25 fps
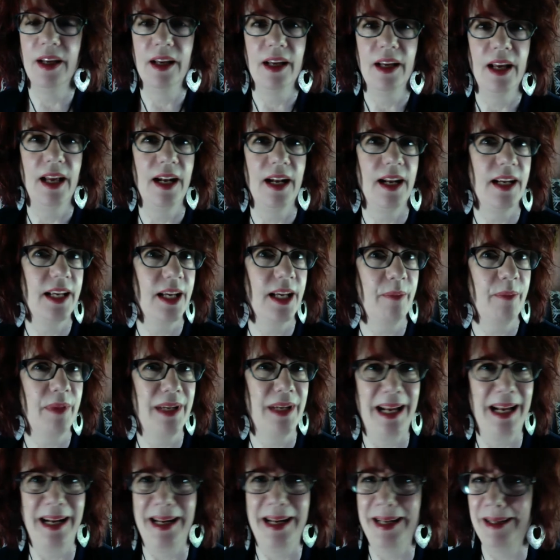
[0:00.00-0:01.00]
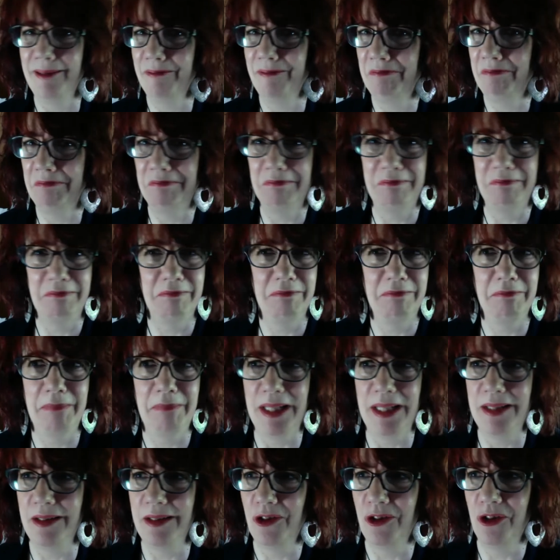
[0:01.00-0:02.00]
And I kept getting
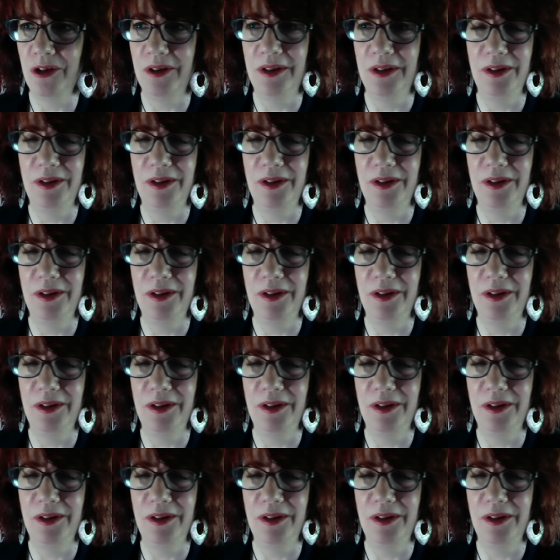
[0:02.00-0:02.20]
messages.